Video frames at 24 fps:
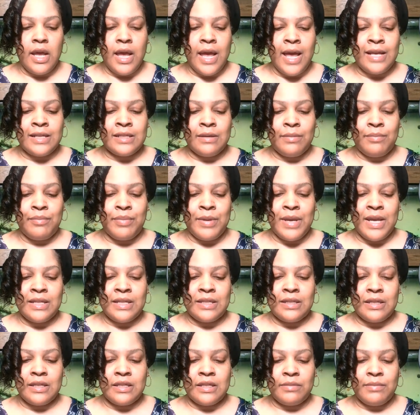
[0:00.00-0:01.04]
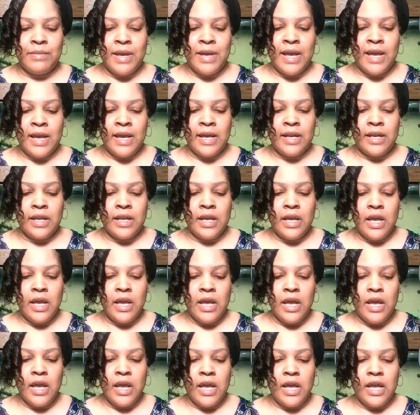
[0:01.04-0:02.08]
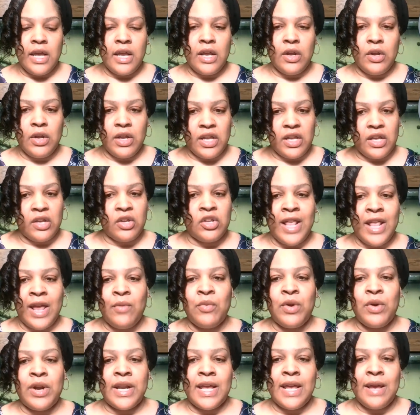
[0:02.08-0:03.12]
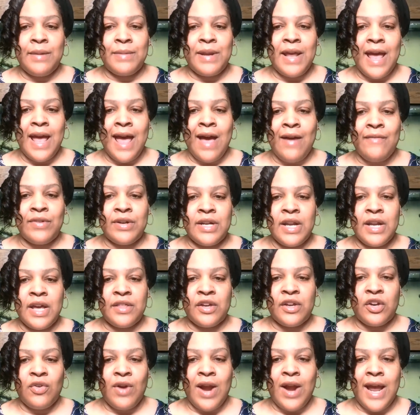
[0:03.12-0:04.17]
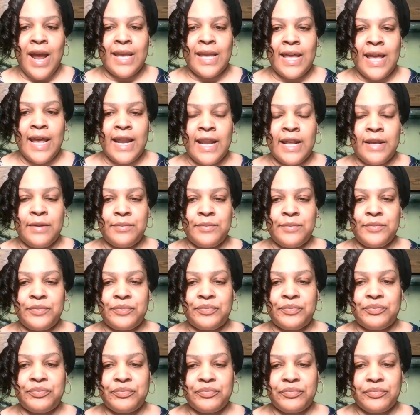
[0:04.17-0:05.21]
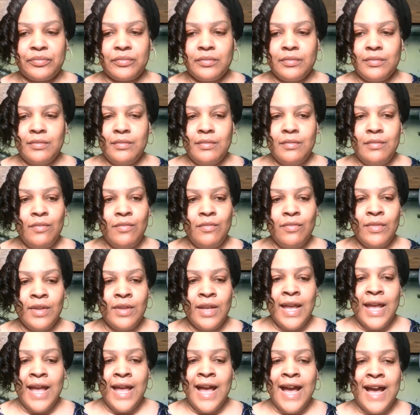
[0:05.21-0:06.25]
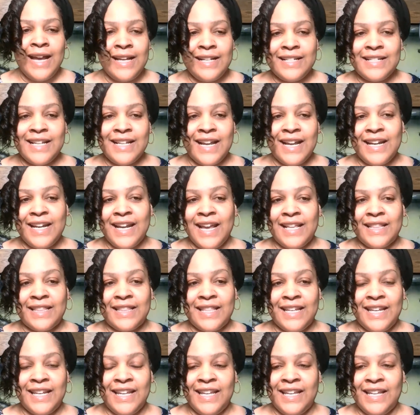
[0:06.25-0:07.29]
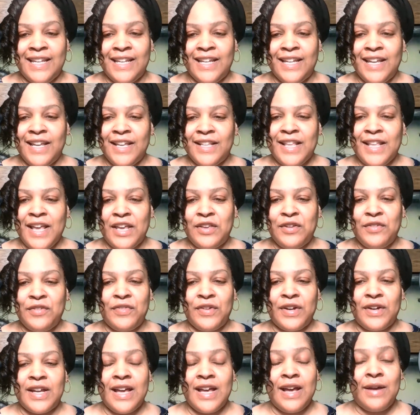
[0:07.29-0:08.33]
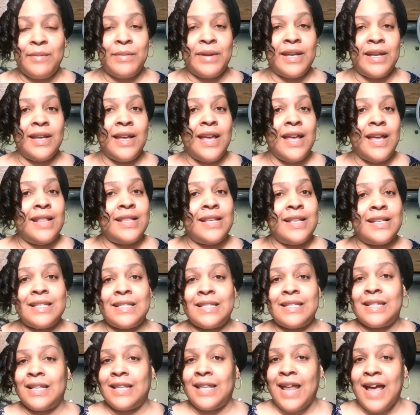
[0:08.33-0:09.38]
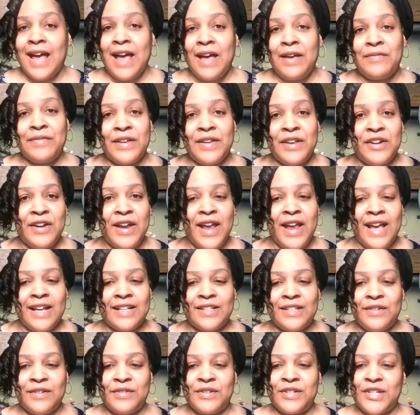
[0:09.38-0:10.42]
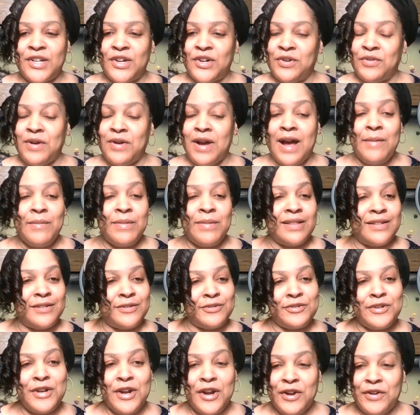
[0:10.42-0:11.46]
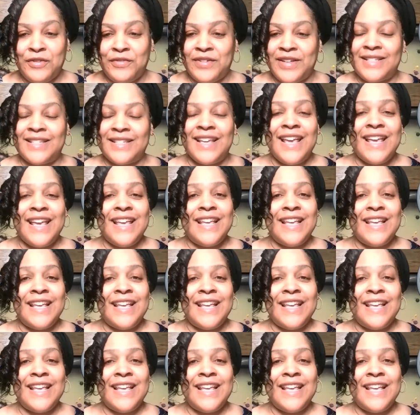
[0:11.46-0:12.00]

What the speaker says: as a businessman, they wanted him to have another crack at it. Hi, Sean Anthony. Thank you for coming. This is a live interactive show. I'm a little nervous.